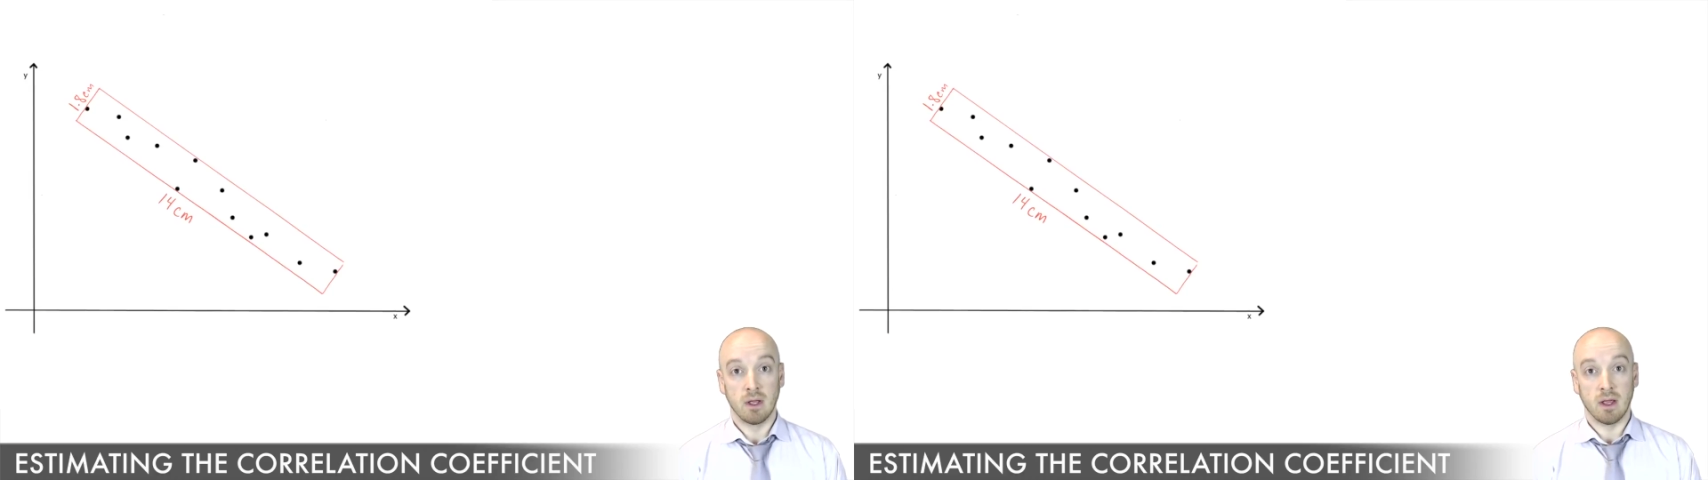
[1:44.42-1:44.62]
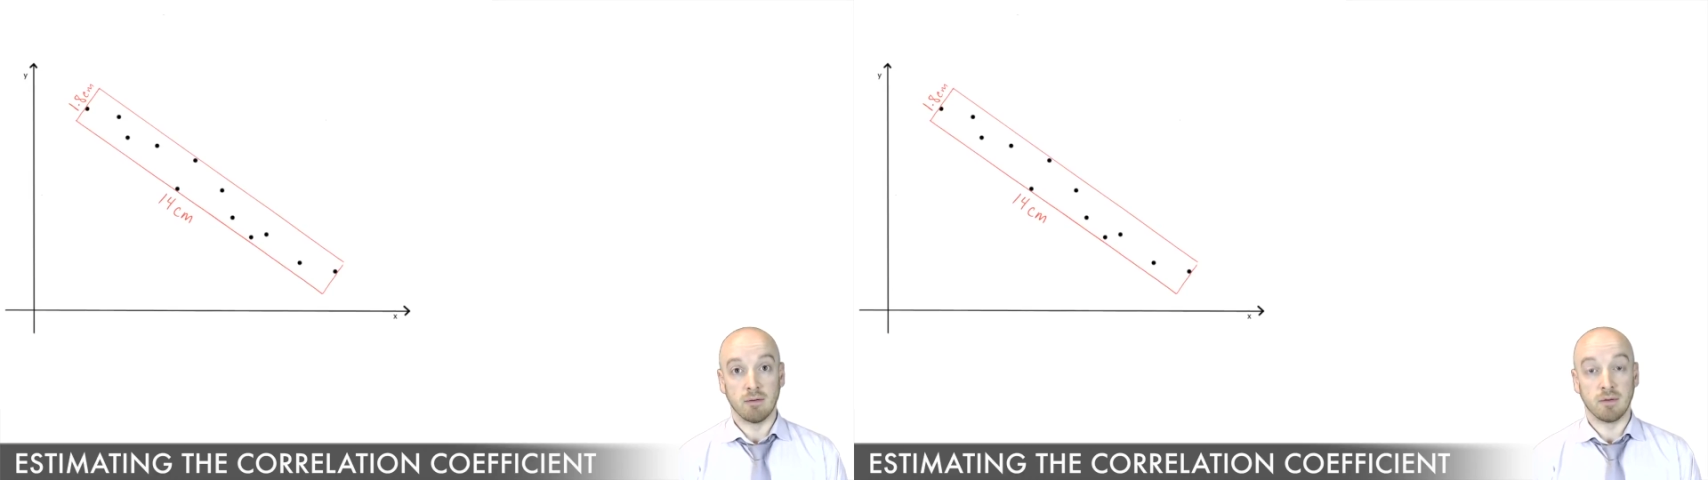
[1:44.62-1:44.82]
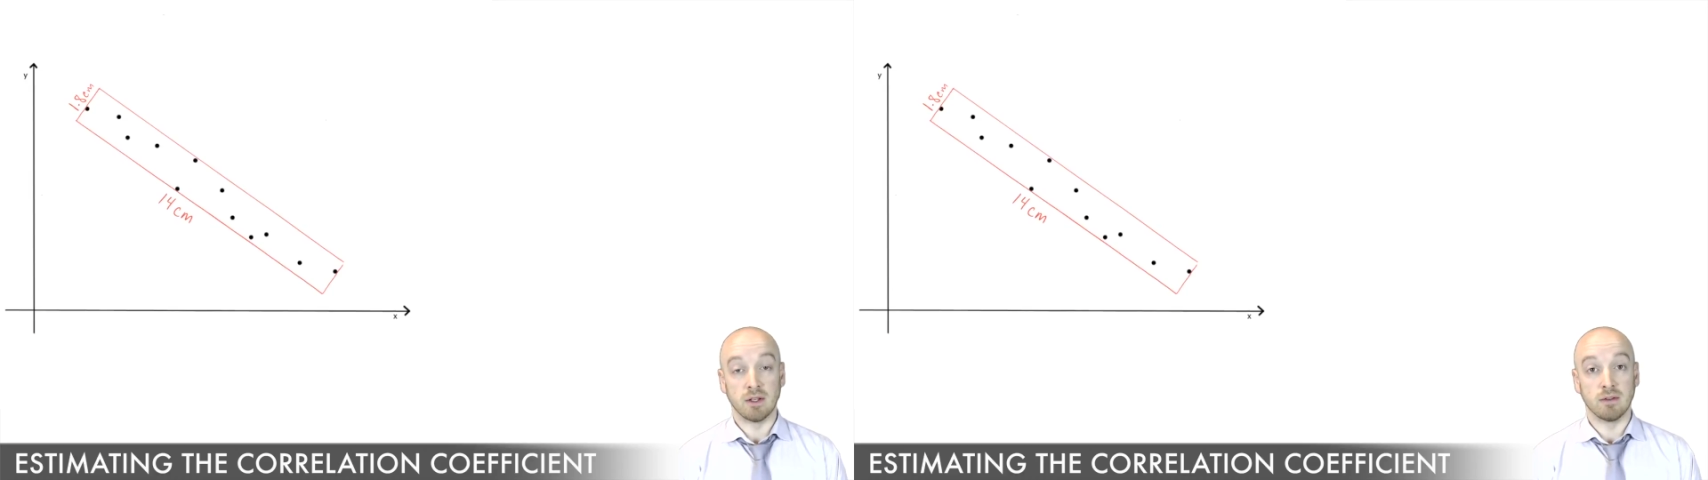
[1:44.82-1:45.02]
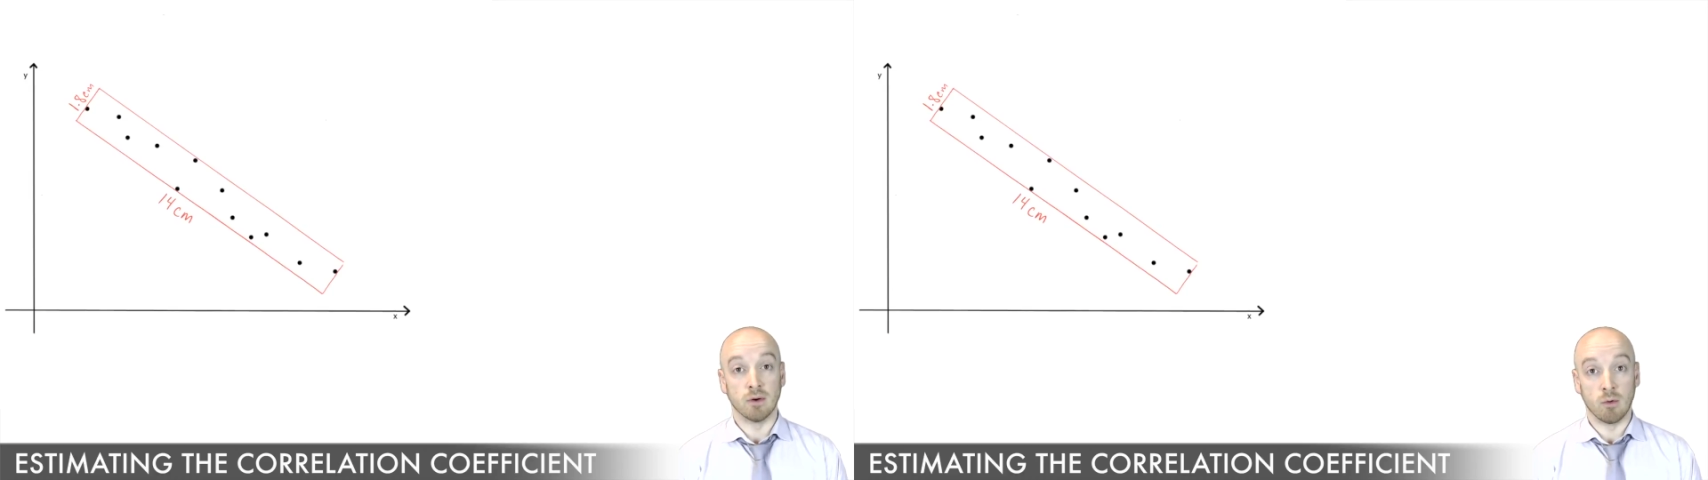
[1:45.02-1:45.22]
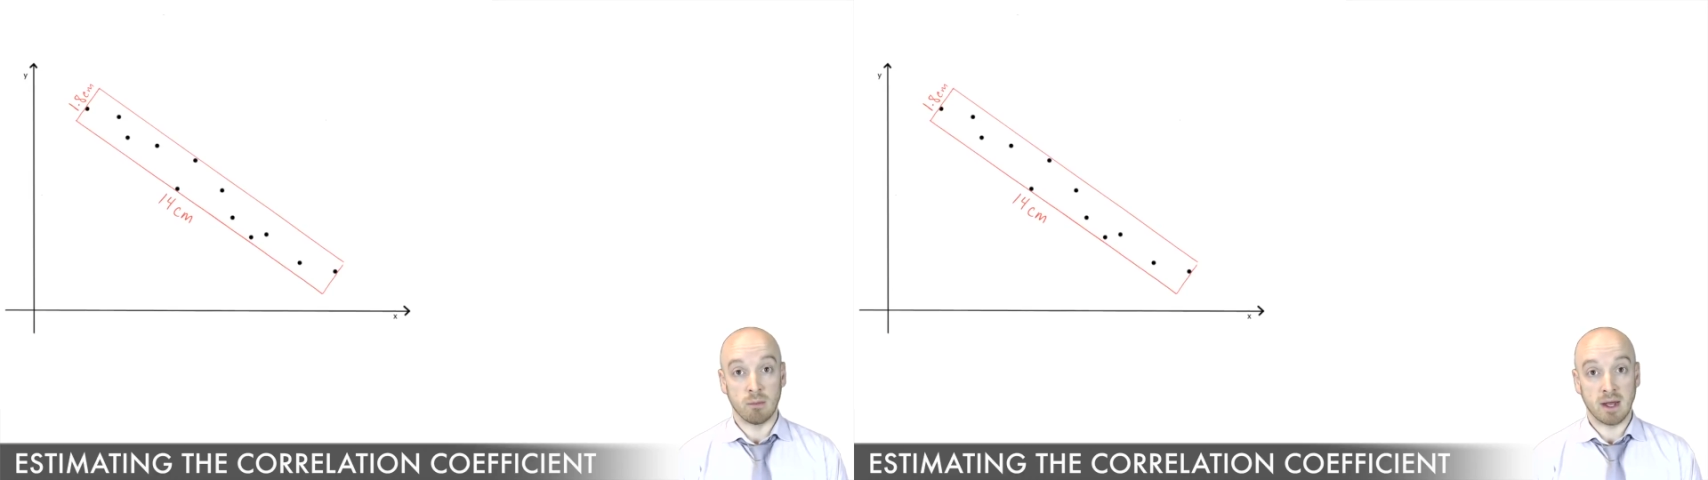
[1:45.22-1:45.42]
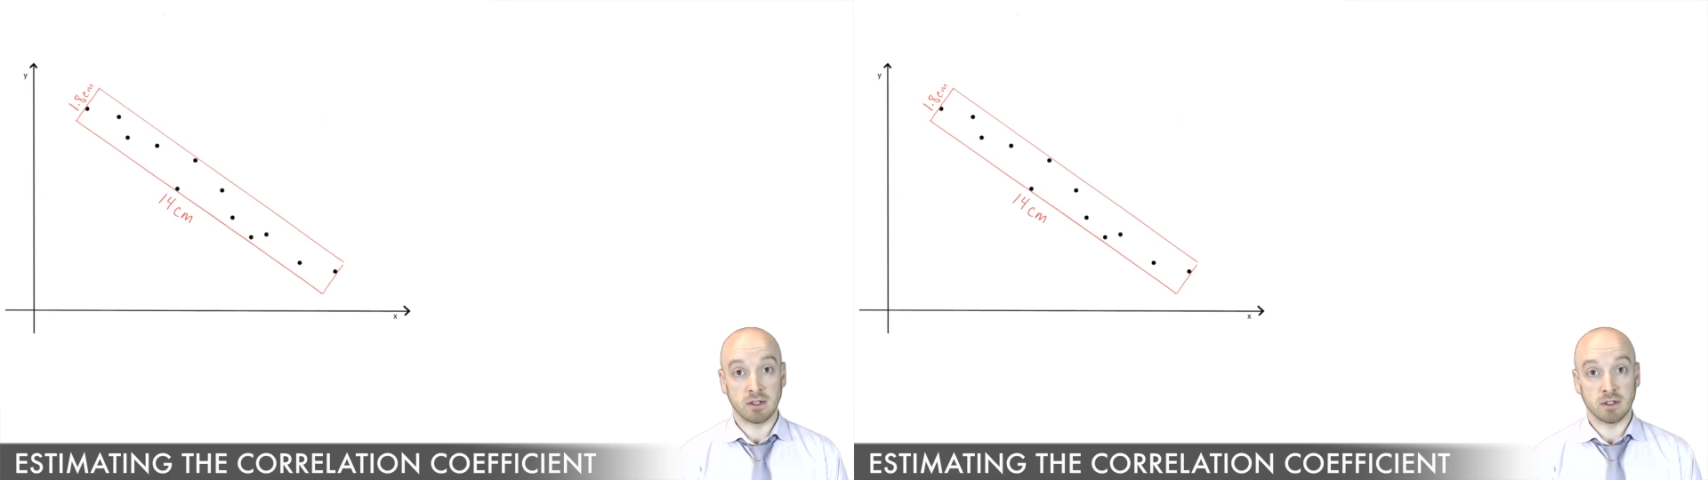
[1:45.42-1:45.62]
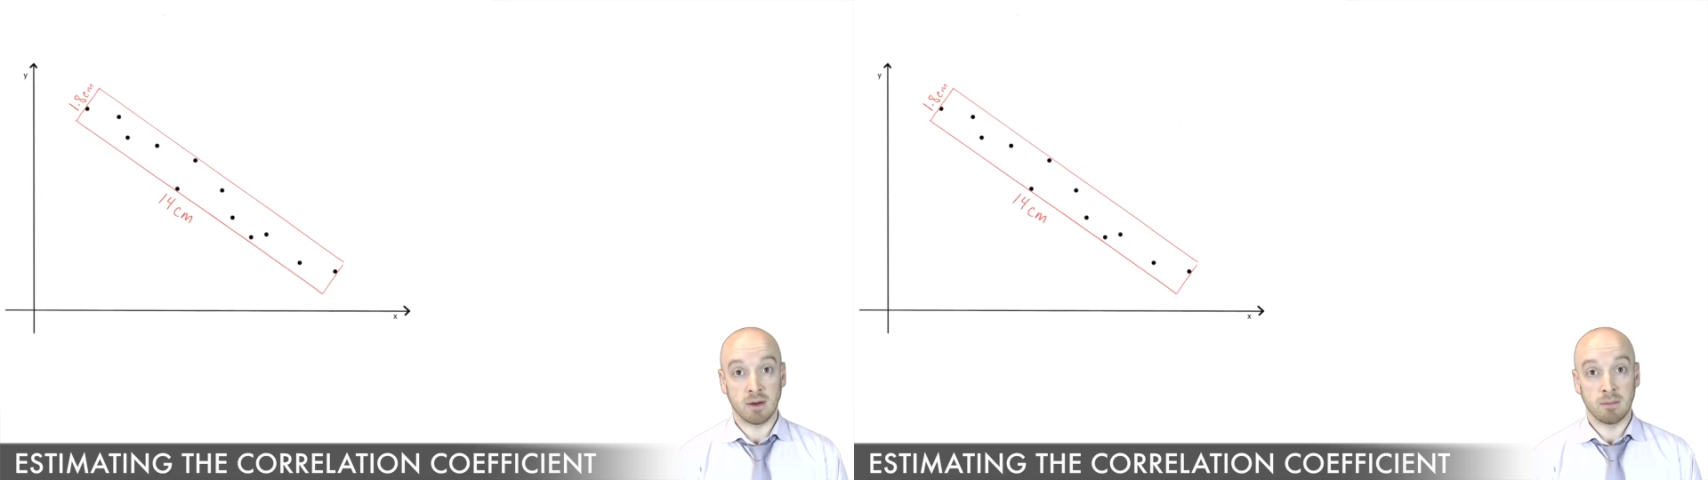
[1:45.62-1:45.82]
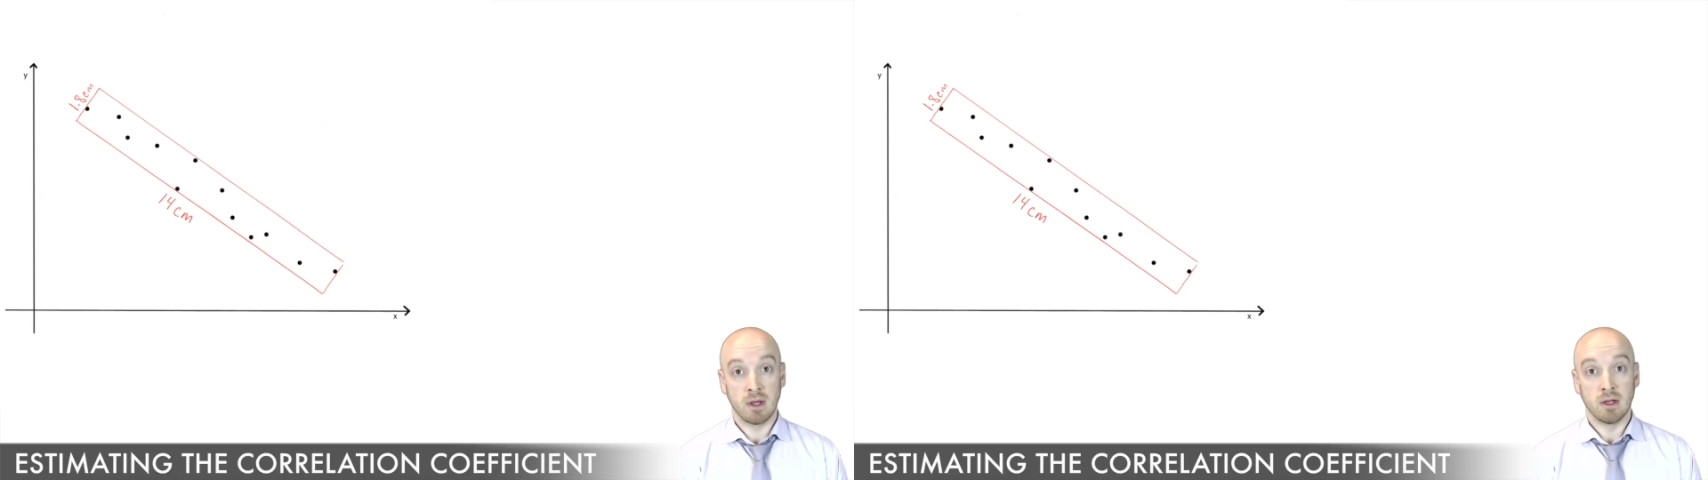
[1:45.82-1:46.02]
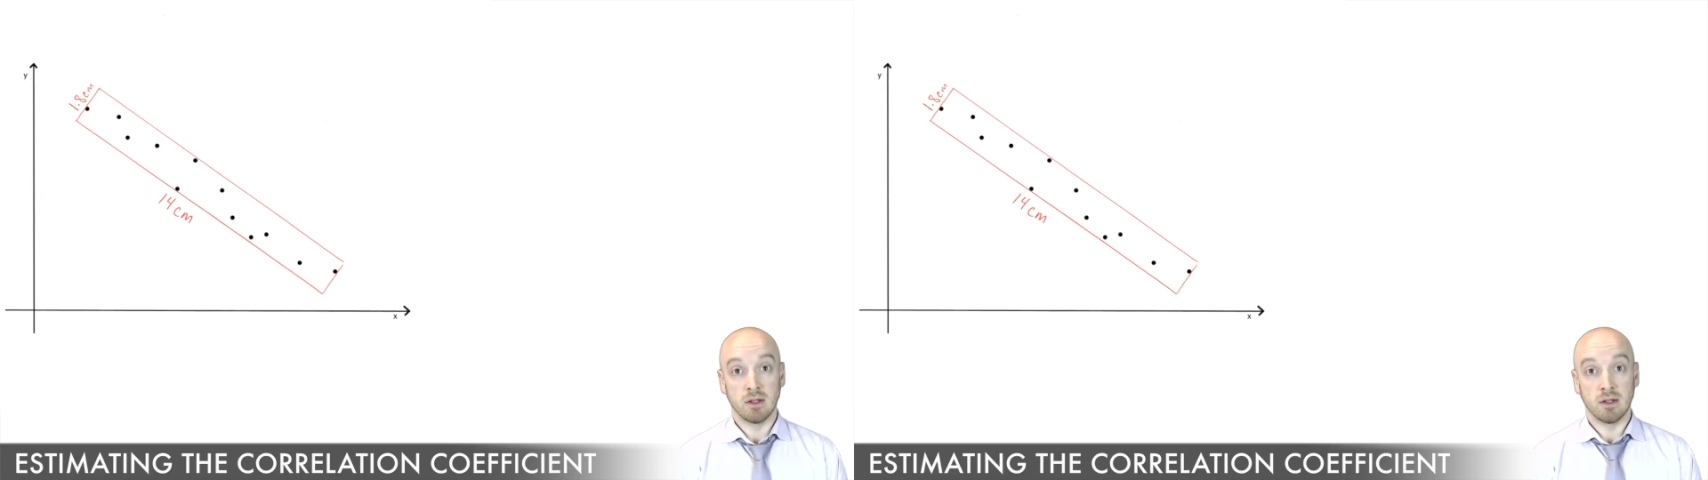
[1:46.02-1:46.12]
If they don't match up,